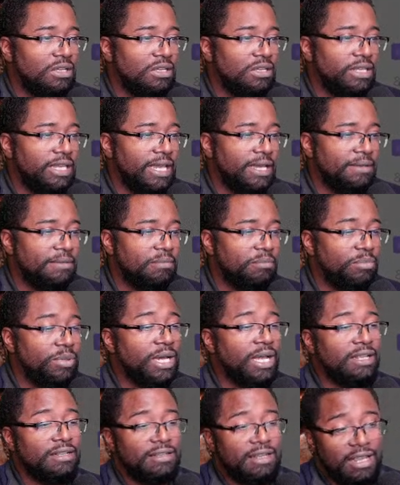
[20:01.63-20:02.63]
Yeah,
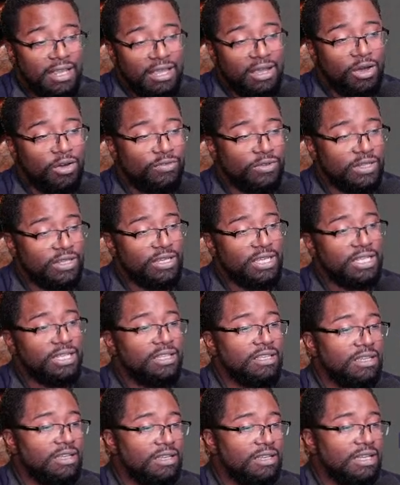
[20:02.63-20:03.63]
but hopefully you
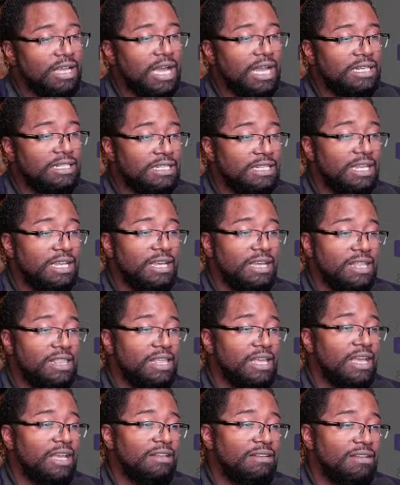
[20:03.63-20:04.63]
get the idea
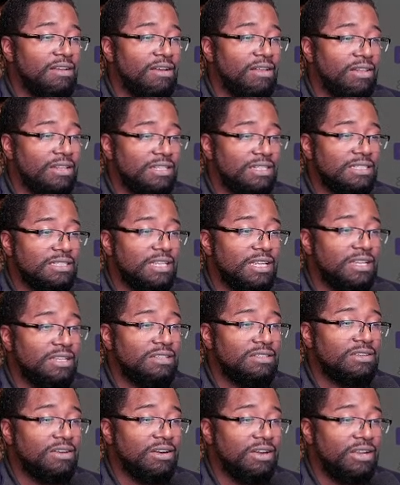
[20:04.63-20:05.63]
that all these
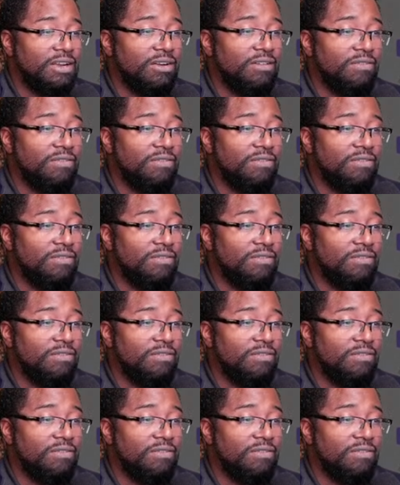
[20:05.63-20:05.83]
things are here